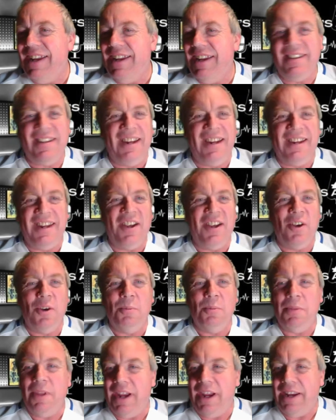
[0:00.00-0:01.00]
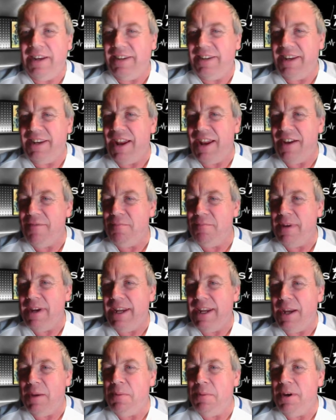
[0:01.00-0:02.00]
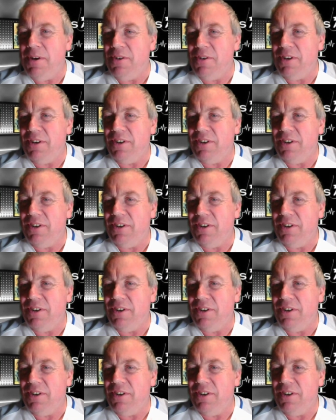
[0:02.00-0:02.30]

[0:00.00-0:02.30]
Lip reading: slight hiccup that it didn't have me appearing